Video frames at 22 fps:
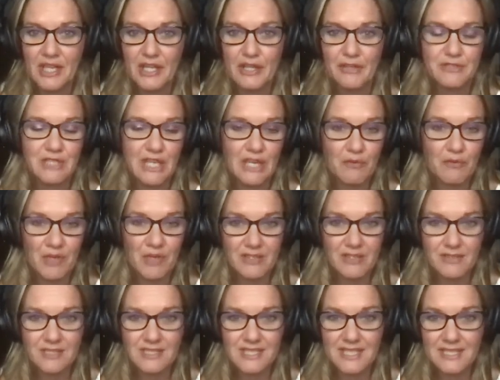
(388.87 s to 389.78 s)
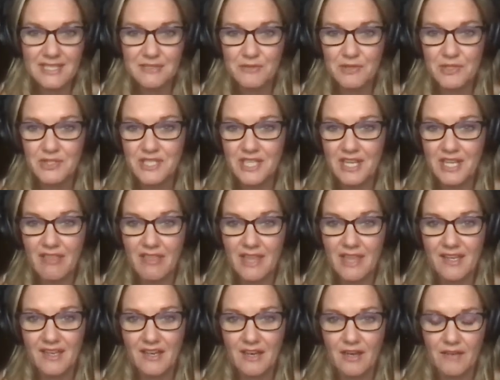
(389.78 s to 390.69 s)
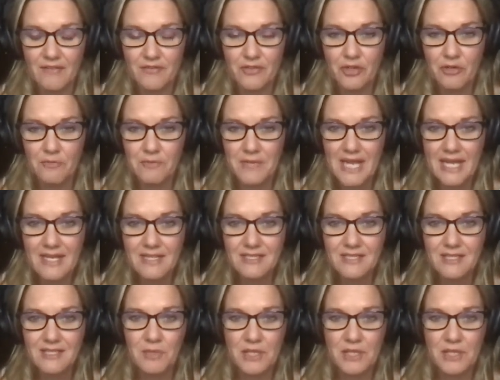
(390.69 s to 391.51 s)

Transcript: was like one of those things where it's like, thank God for a mask